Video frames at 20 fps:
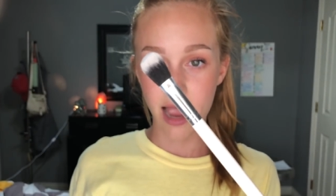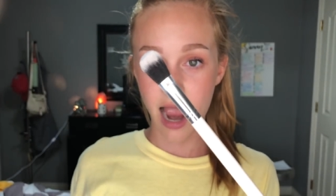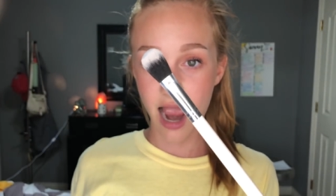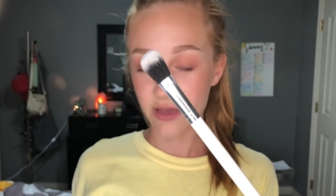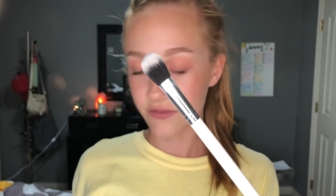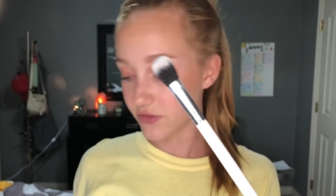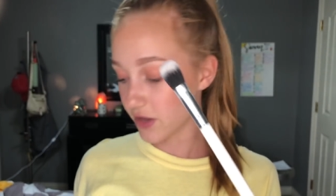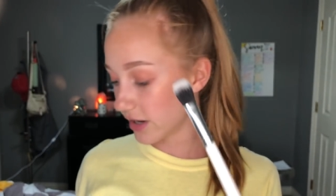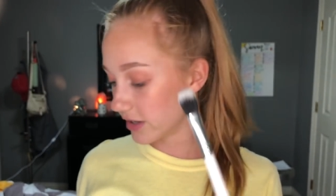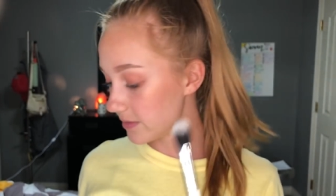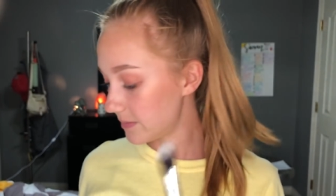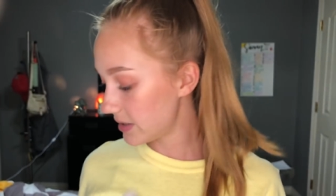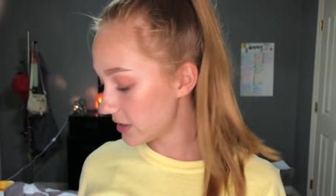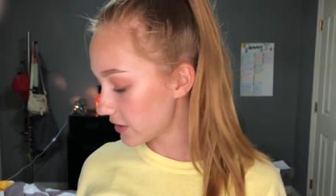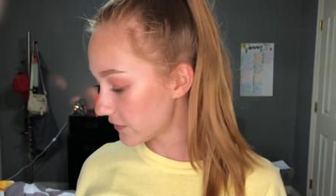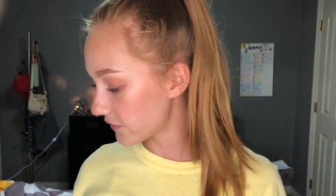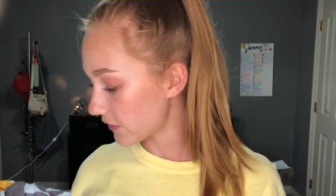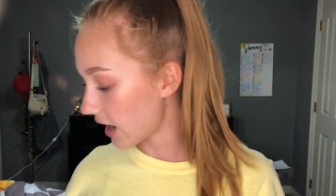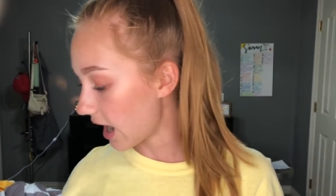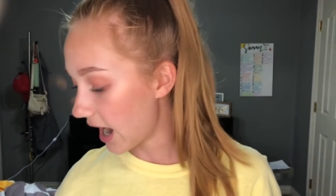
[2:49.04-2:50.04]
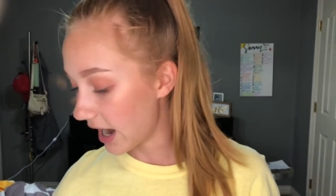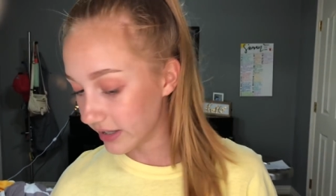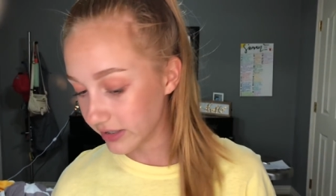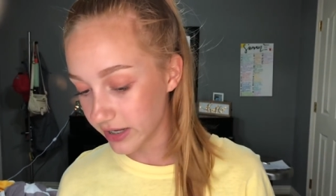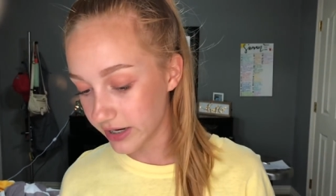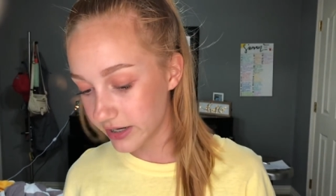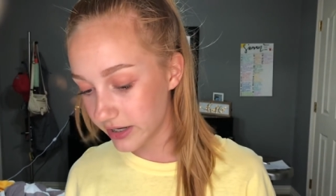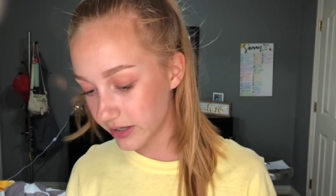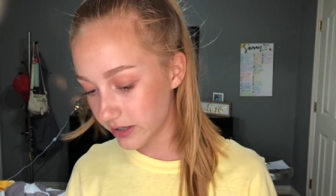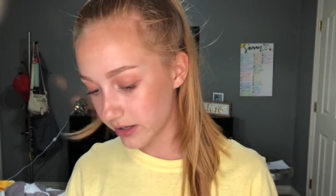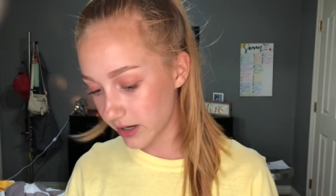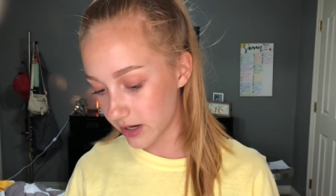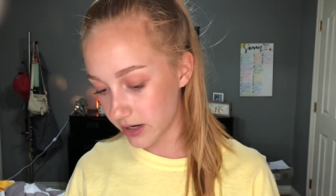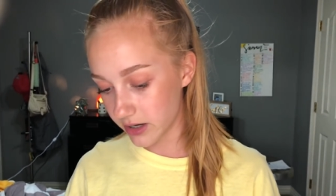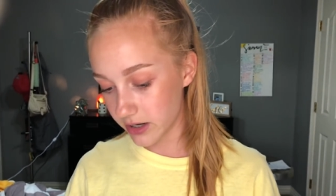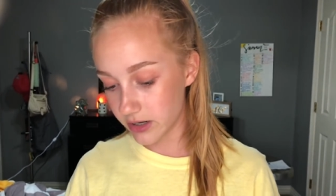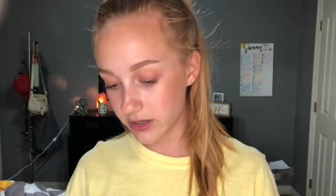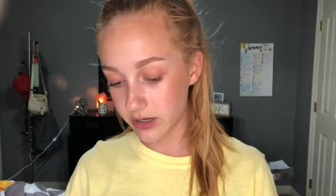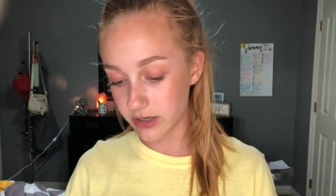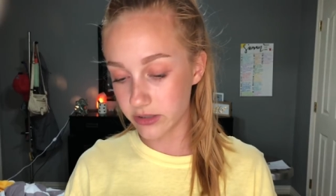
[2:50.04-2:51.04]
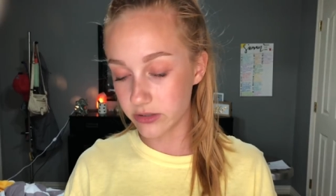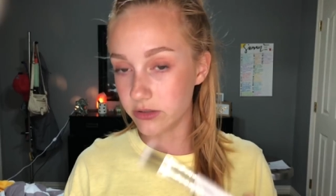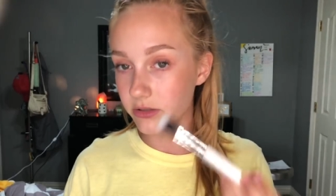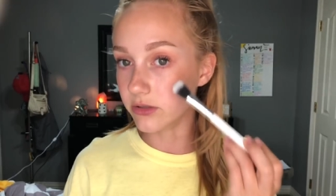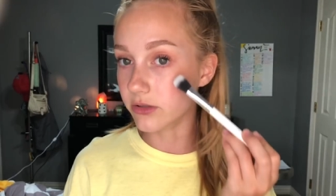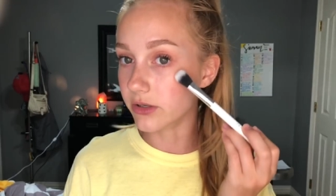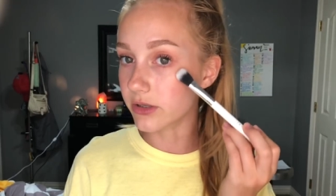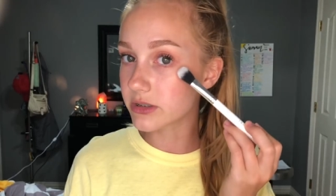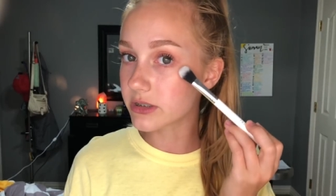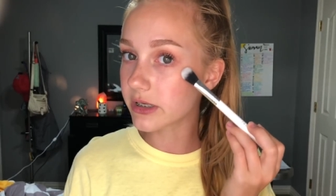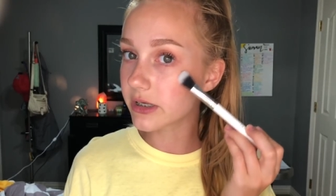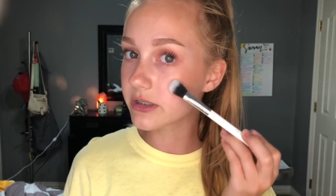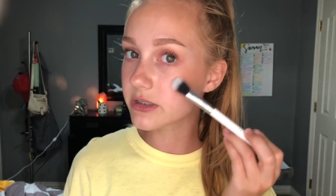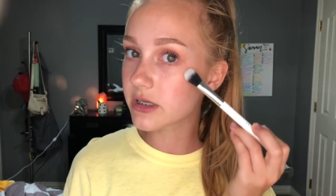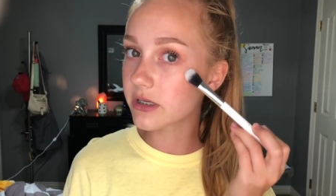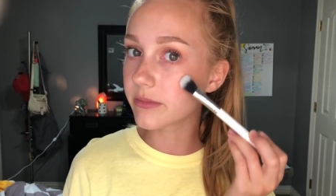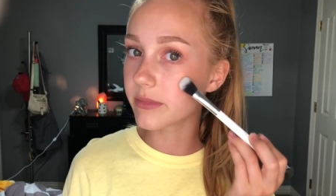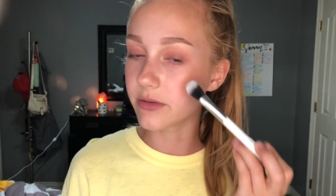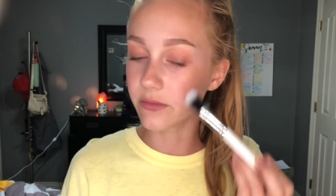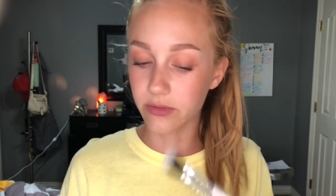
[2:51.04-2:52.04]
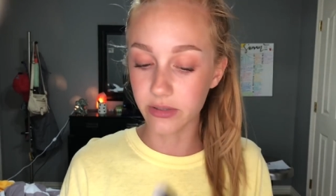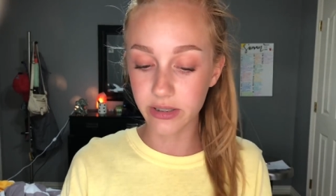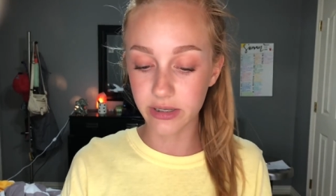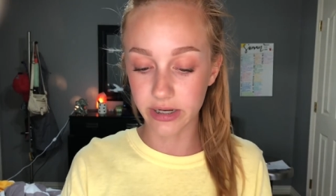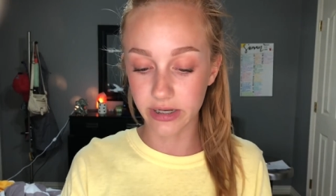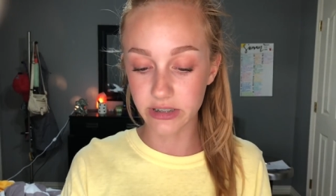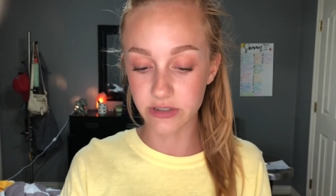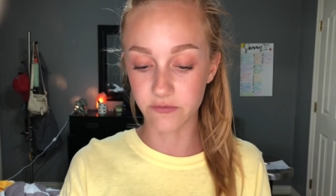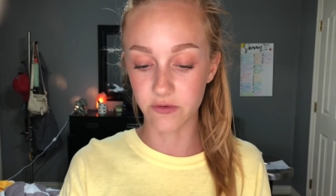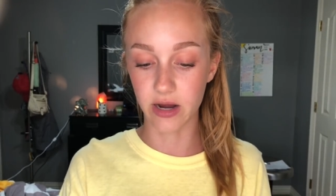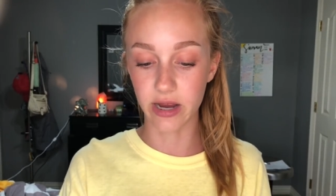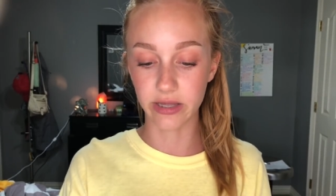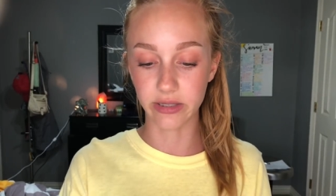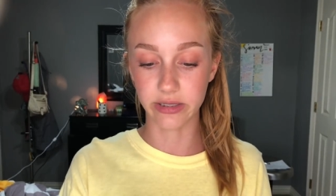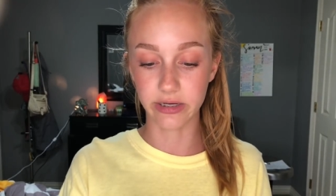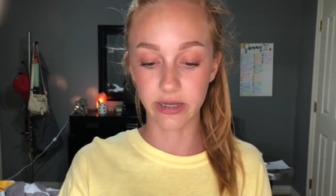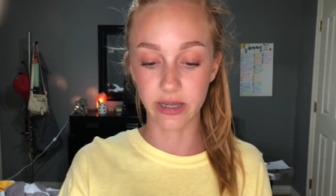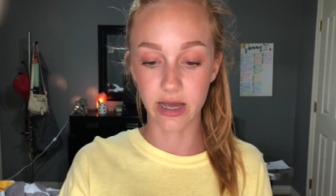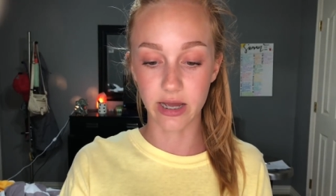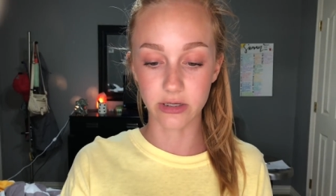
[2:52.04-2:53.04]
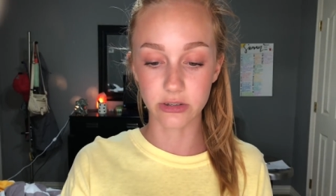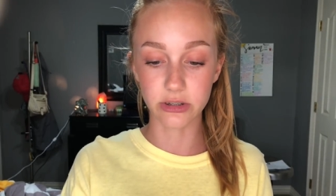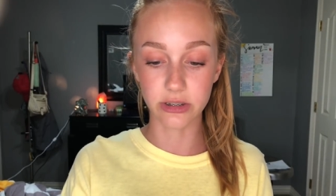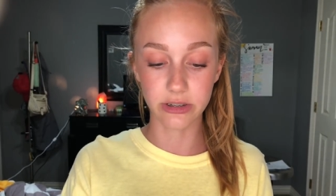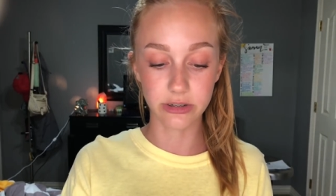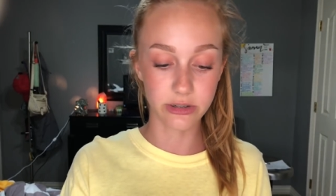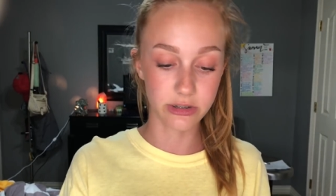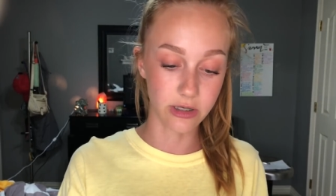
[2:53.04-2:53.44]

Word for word: I thought it'd be good for highlighting and it looks like it's gonna be really nice for highlighting actually.